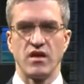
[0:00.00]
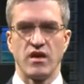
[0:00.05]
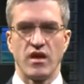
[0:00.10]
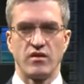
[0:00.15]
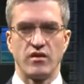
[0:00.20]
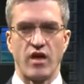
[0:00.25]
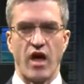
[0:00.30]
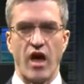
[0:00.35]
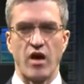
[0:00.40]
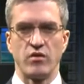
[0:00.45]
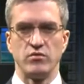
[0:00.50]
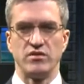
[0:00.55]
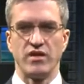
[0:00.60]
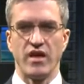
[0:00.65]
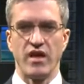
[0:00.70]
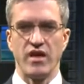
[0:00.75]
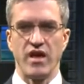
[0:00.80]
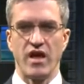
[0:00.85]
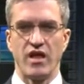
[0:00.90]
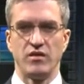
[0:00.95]
and how
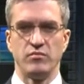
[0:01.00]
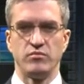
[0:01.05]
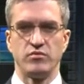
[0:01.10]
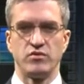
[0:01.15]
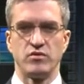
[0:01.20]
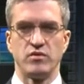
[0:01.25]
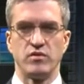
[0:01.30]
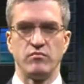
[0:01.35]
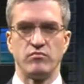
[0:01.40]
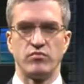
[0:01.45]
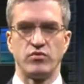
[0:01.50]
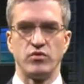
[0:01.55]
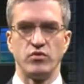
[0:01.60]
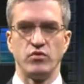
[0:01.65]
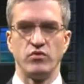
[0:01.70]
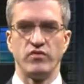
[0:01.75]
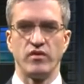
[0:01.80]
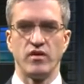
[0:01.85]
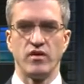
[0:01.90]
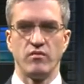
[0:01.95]
they help to
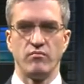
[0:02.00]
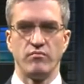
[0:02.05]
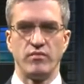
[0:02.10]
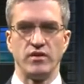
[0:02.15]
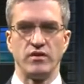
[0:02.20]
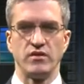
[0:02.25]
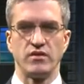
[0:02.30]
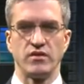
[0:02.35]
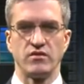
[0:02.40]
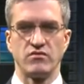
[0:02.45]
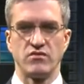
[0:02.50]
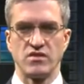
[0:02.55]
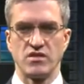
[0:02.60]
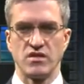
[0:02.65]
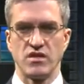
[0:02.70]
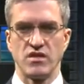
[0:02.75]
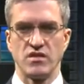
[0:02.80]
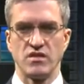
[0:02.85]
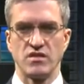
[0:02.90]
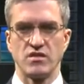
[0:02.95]
improve building
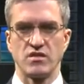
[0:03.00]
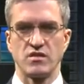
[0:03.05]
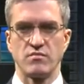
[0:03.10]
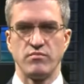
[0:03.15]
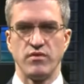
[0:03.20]
resilience,